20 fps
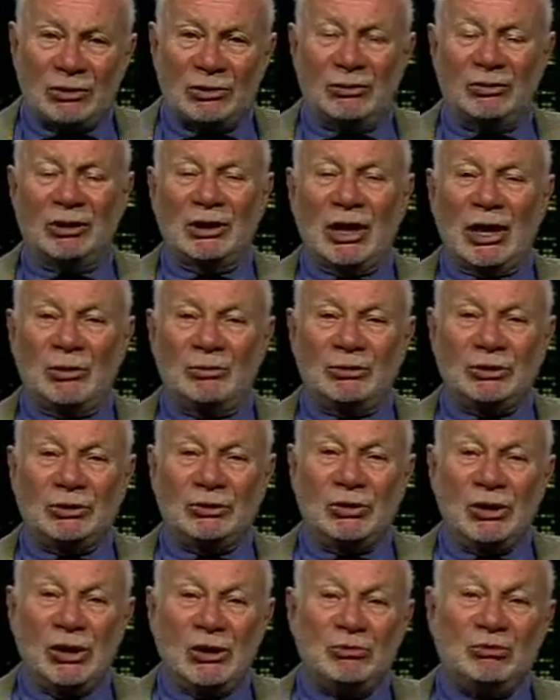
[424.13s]
who will help
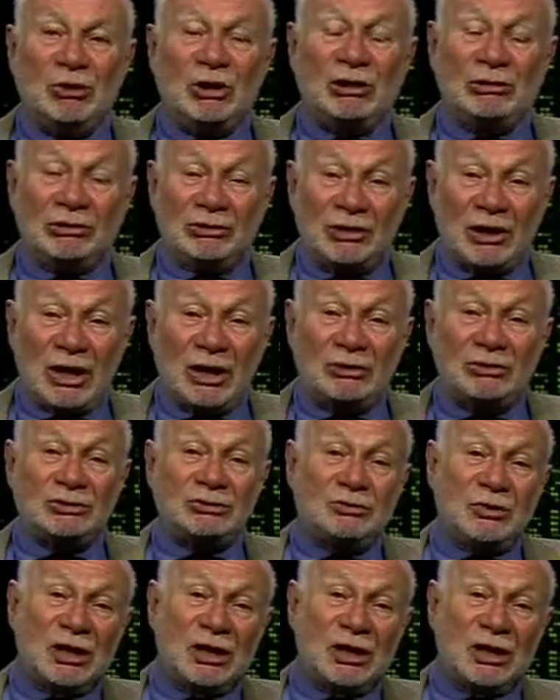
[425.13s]
you build your house,